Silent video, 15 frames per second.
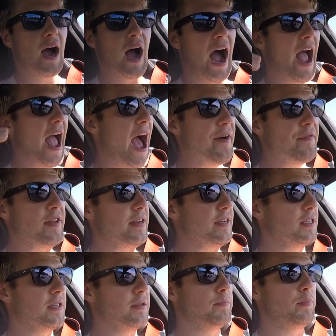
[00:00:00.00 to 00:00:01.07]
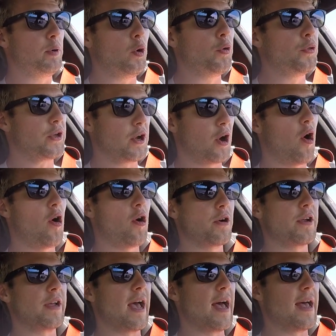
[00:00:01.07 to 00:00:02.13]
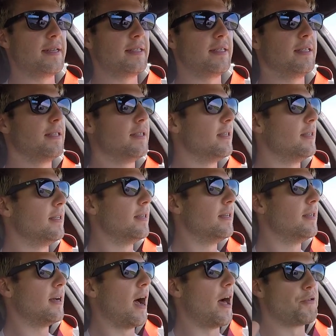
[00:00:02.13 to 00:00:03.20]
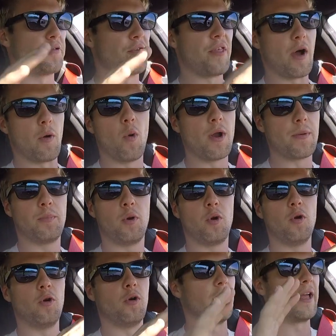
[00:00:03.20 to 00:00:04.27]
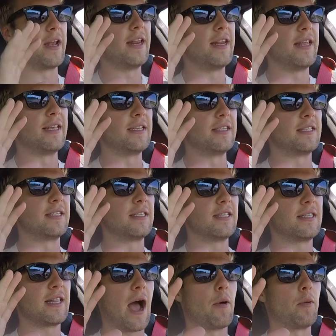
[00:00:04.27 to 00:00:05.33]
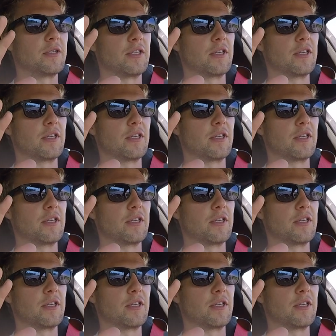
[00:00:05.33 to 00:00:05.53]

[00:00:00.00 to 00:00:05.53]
I haven't pulled the car yet, other than that one pull, and that was